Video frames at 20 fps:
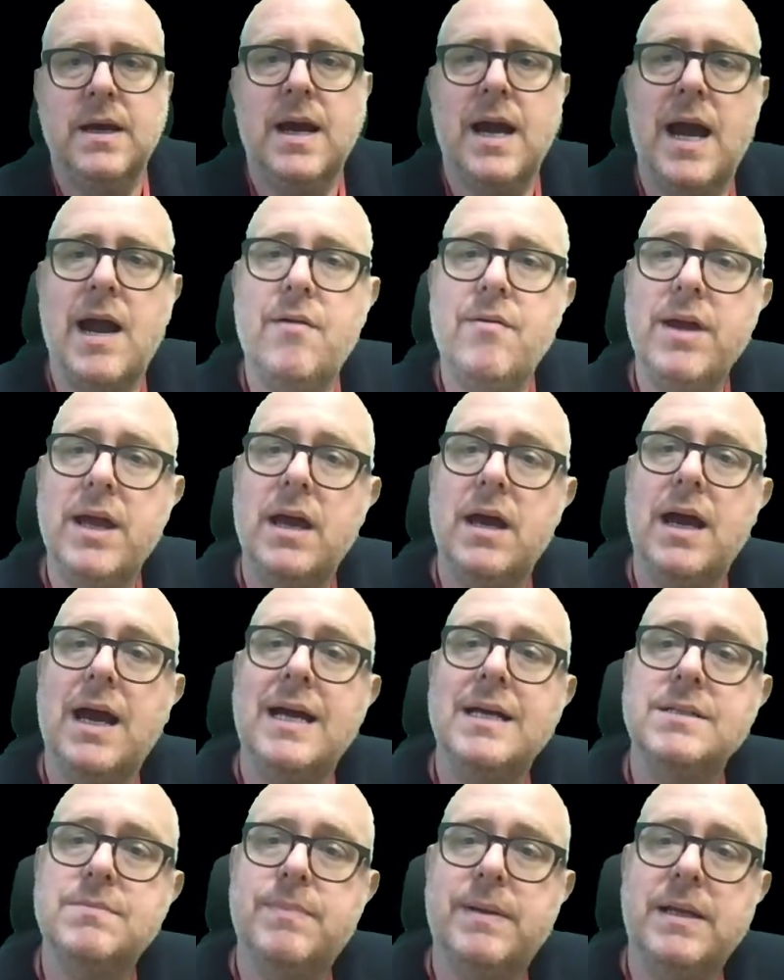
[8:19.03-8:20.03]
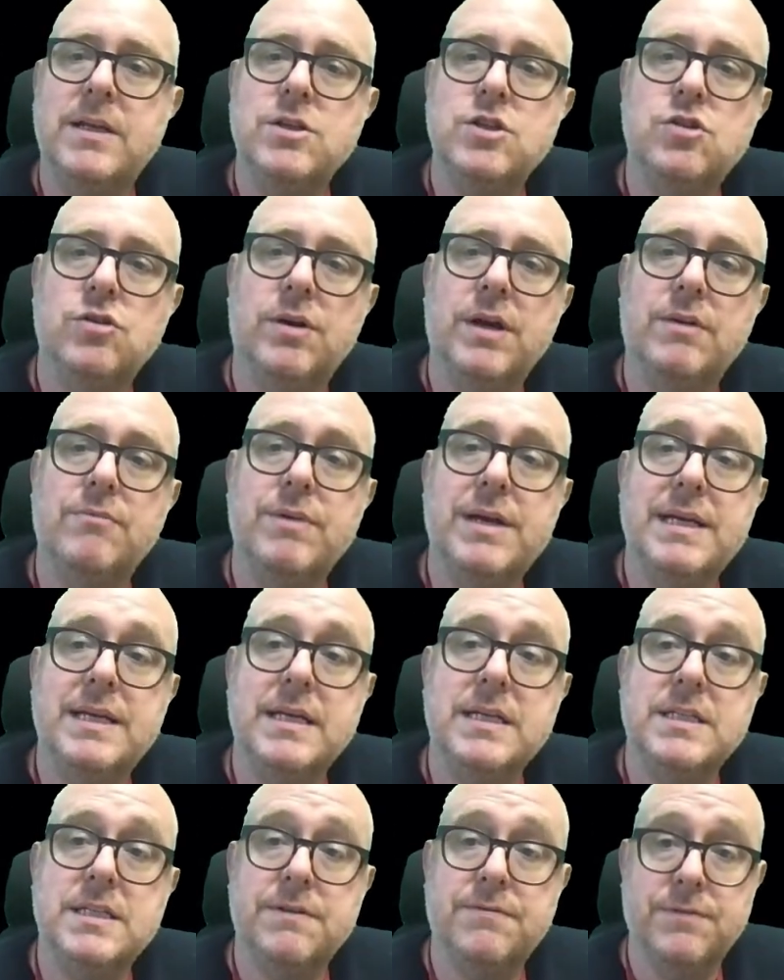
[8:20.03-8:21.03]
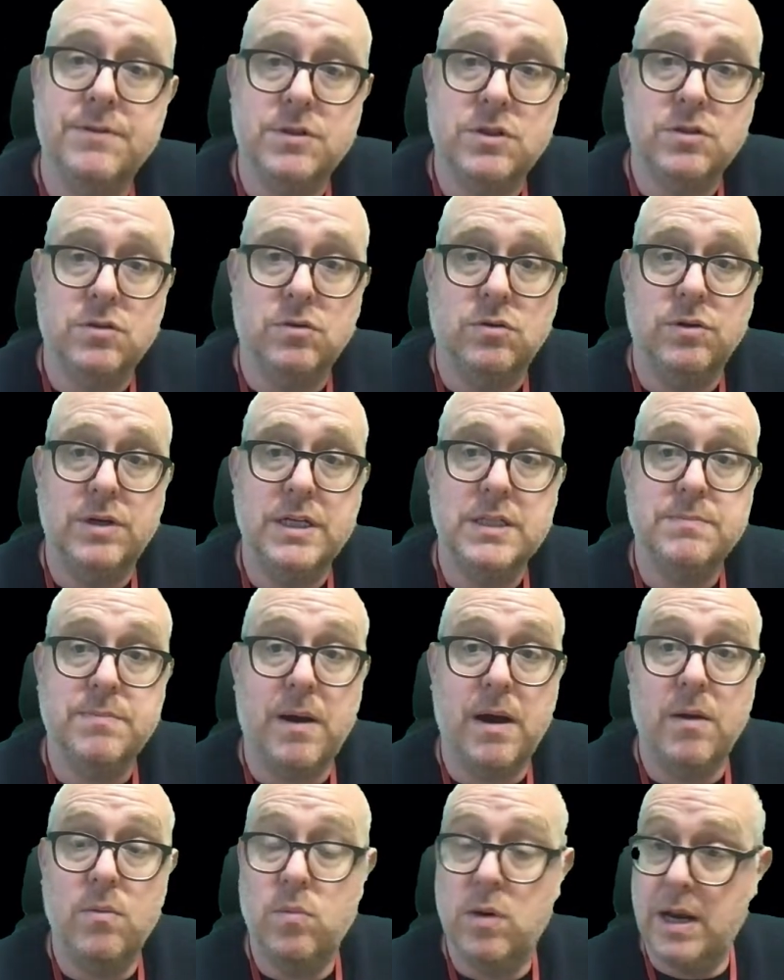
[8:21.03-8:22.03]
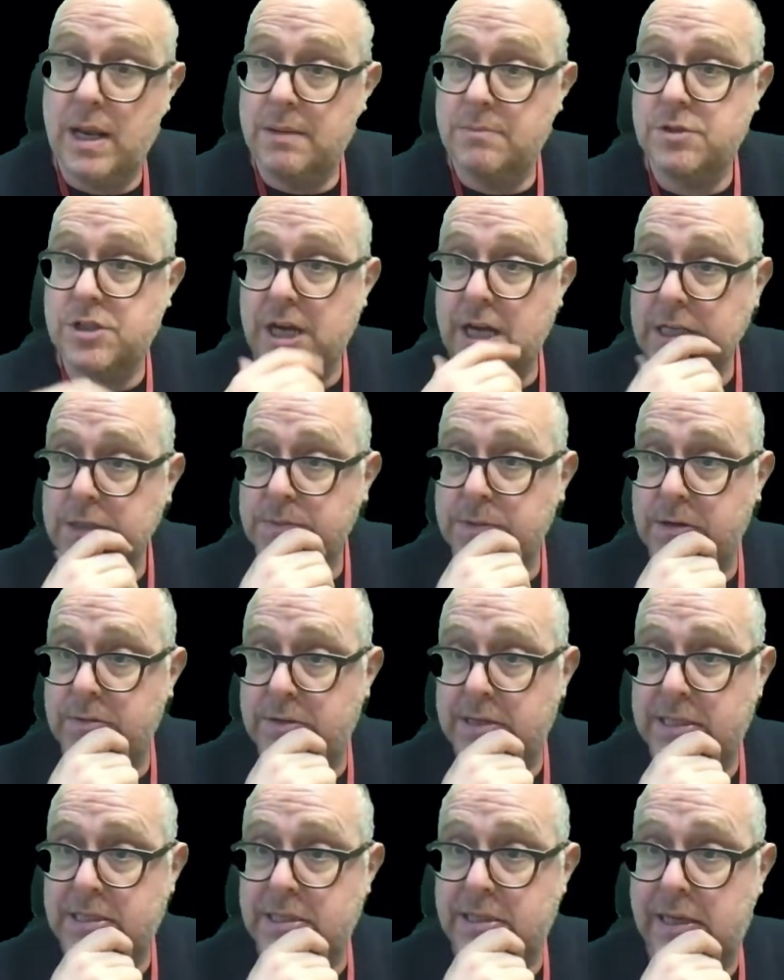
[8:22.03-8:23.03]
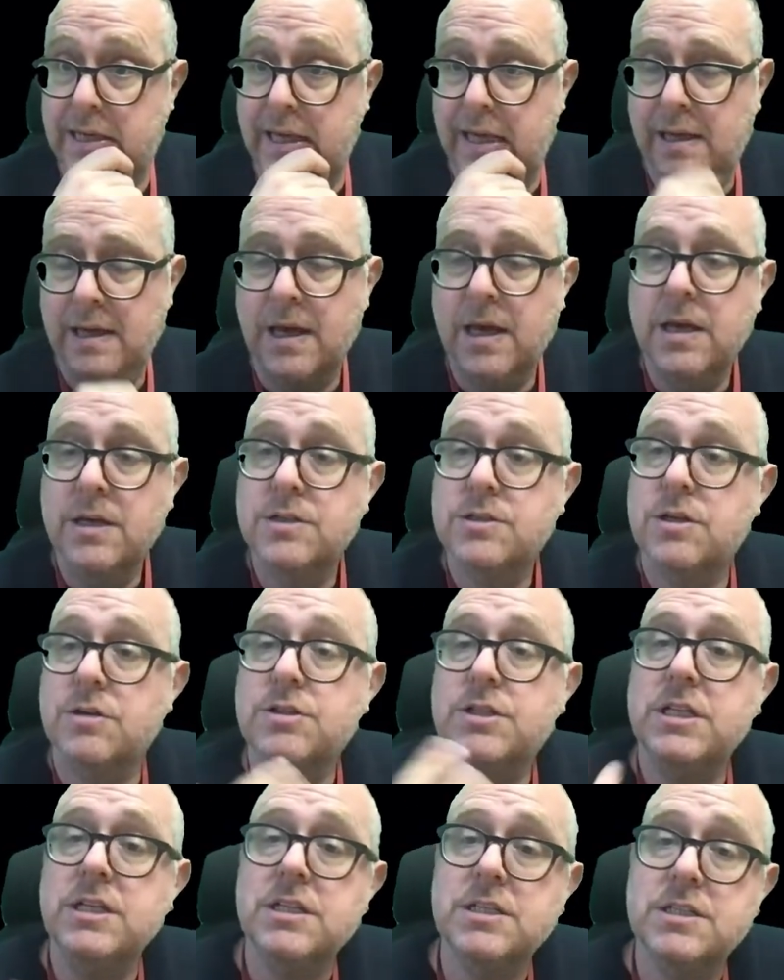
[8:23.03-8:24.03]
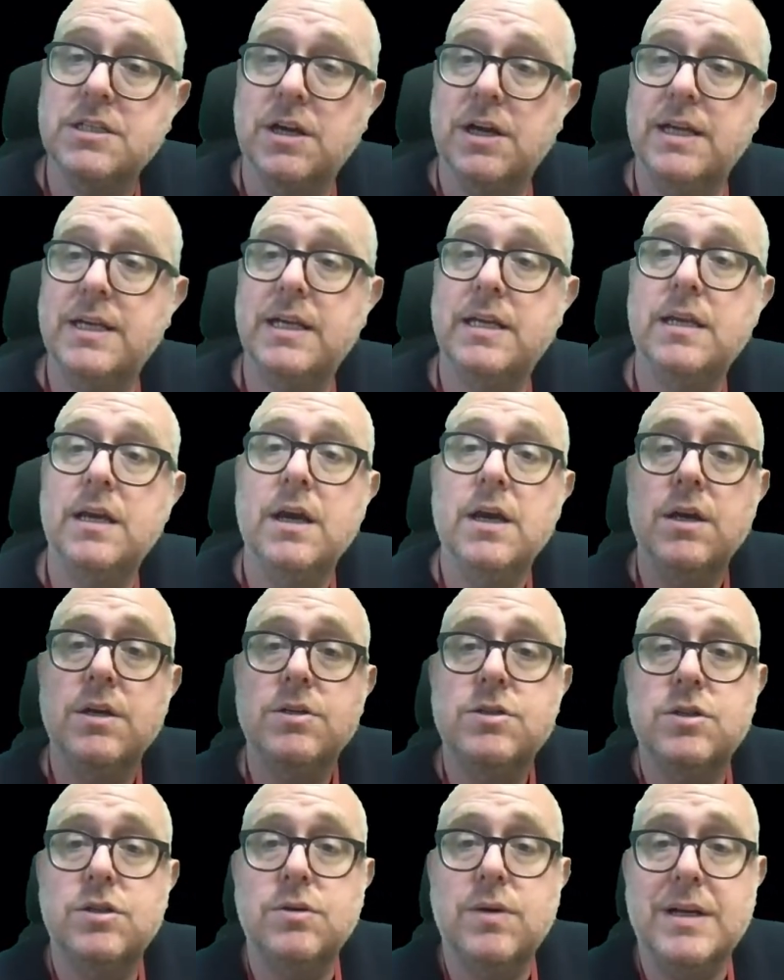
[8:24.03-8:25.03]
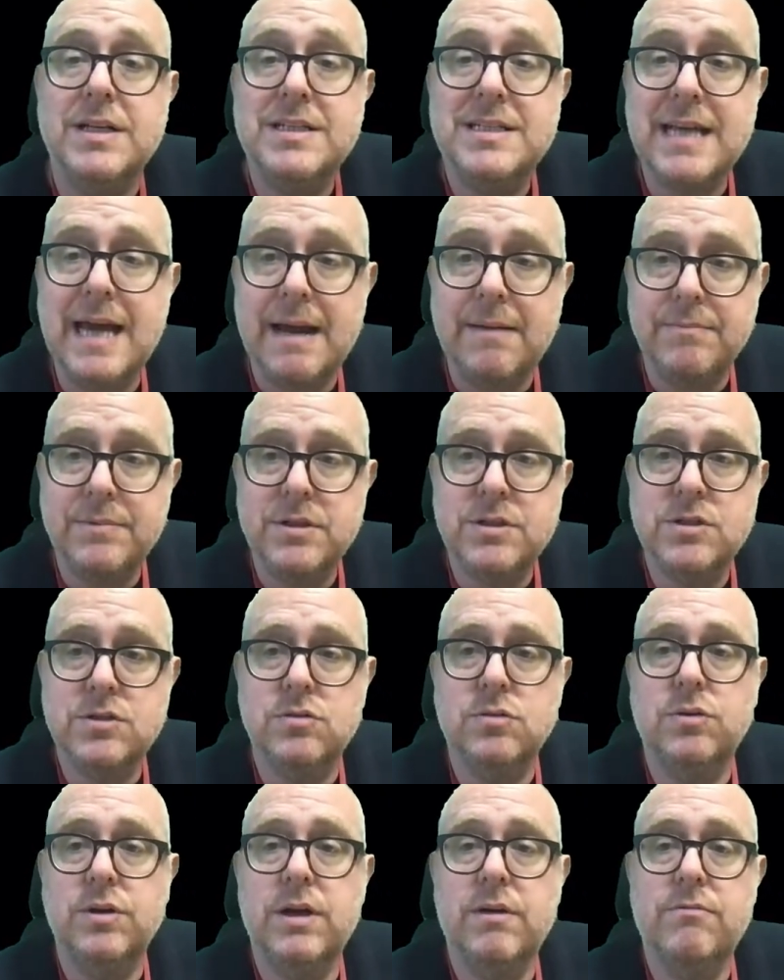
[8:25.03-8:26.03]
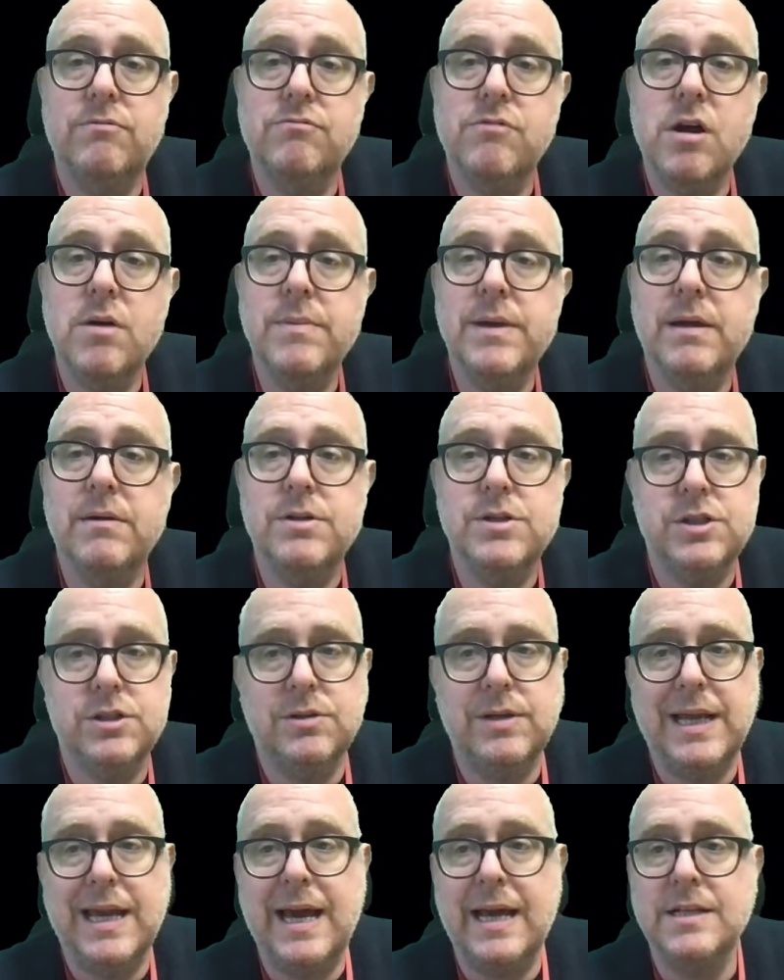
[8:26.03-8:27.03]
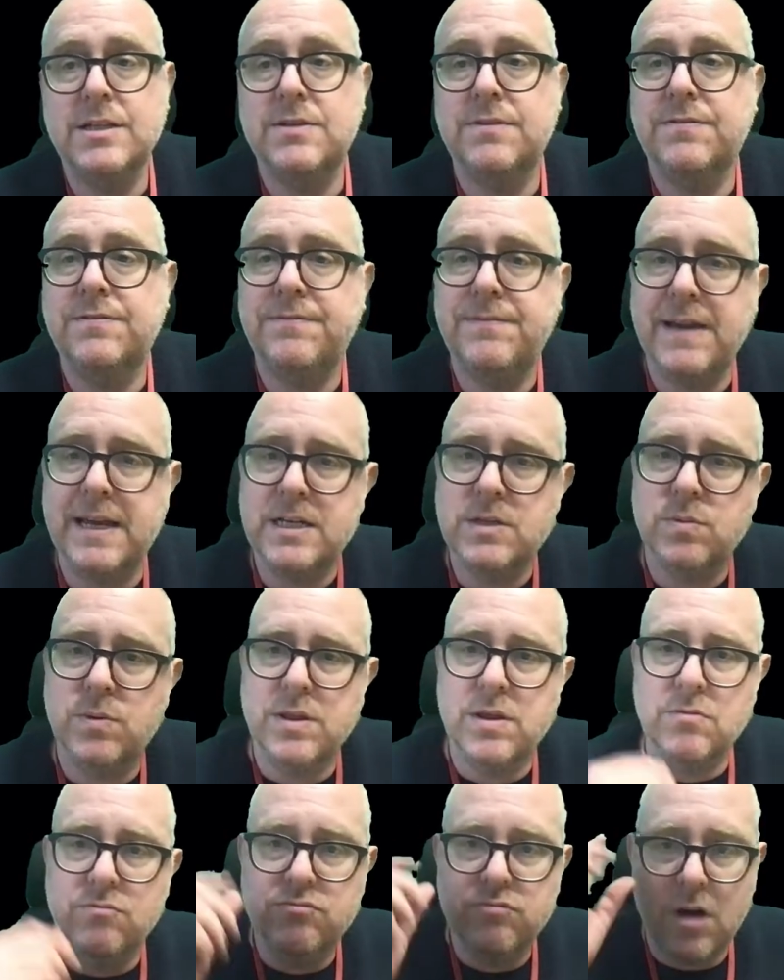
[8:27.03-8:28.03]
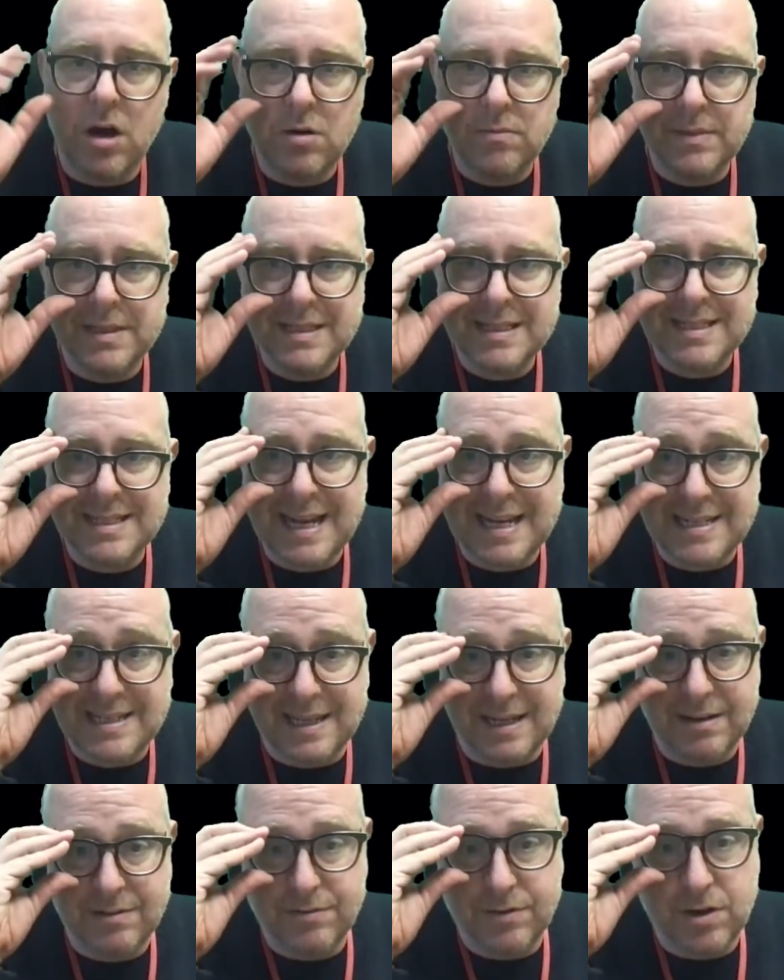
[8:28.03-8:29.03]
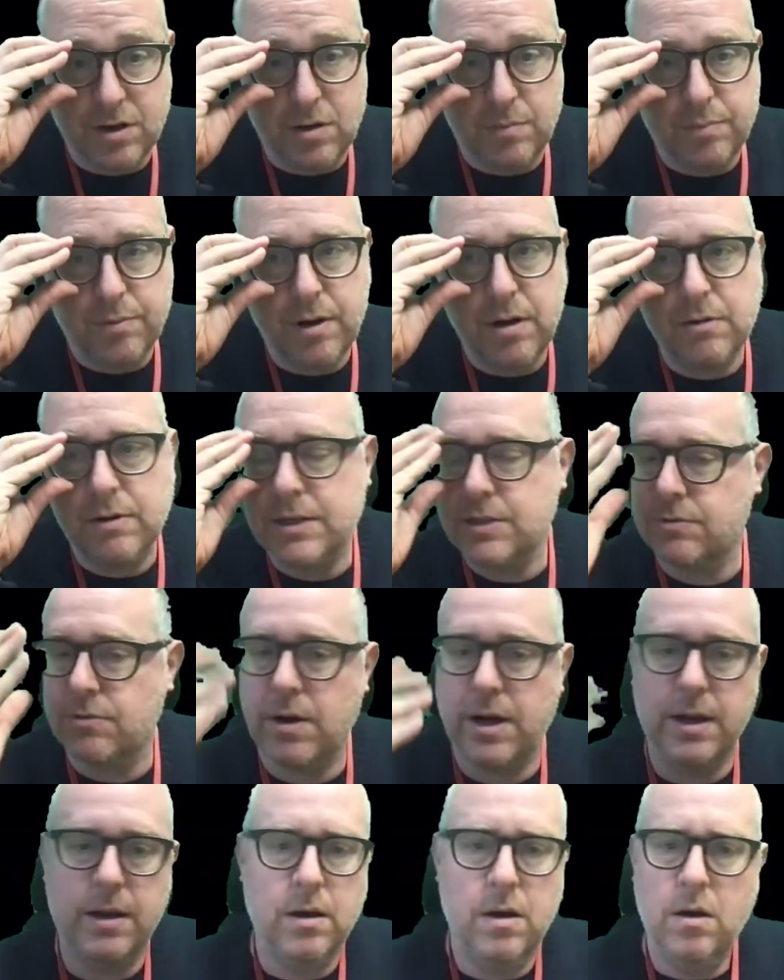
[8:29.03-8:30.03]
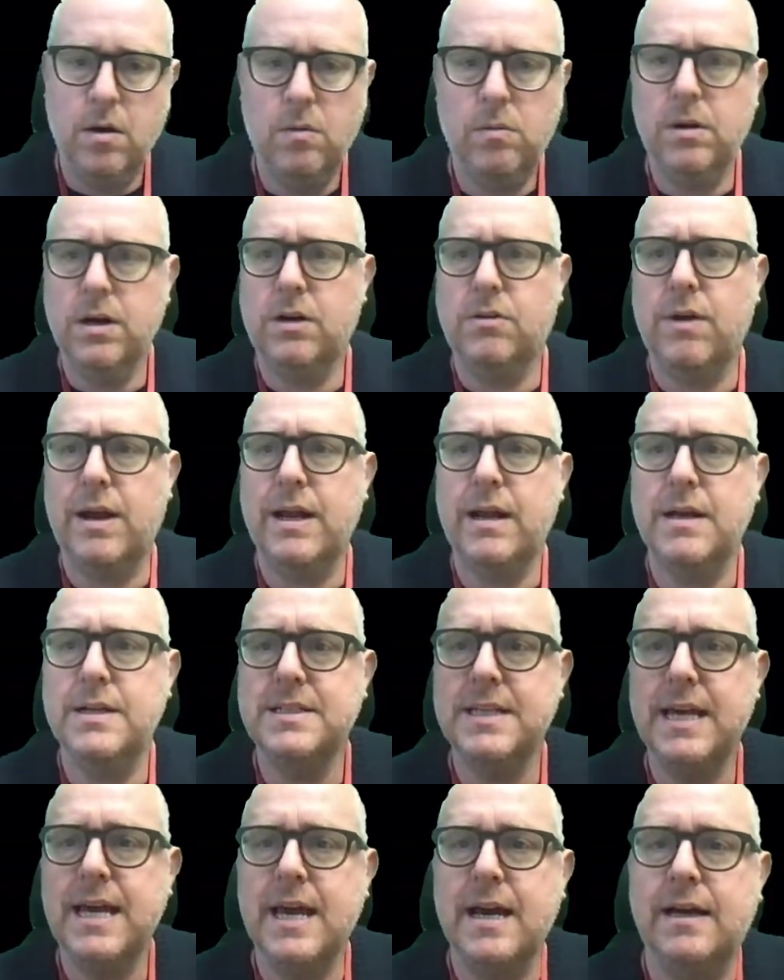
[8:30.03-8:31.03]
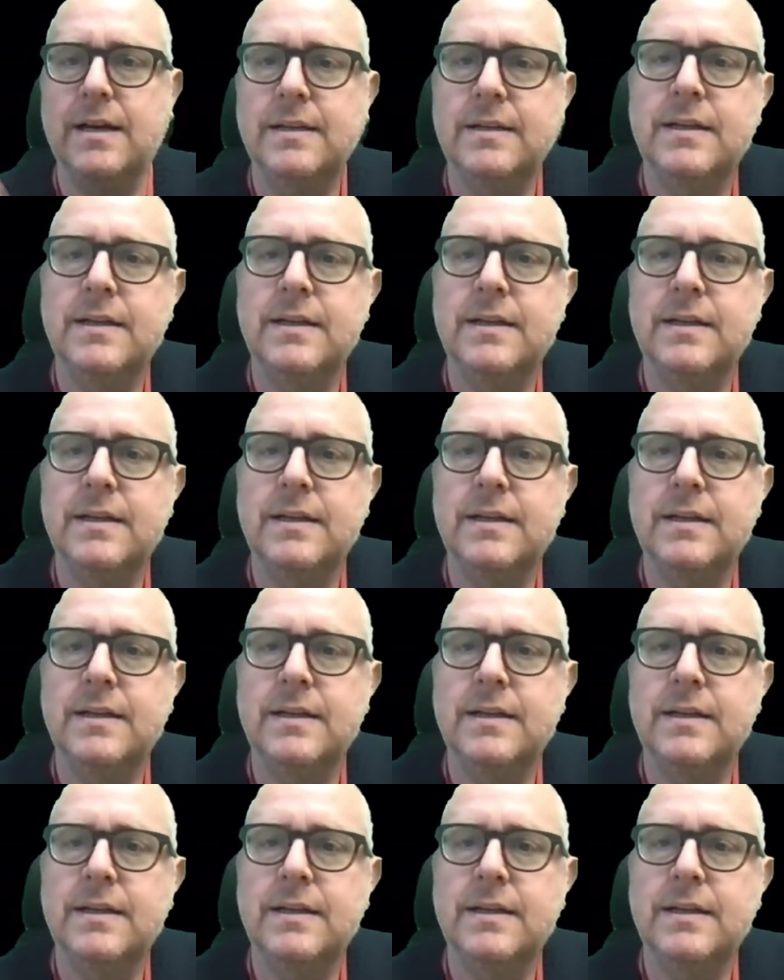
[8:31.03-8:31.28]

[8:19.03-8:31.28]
Aria has been enjoying reading different stories by William Shakespeare recently, so she decided to adapt the story of Romeo and Juliet to fit with a Roman setting for her progress write. What a great idea!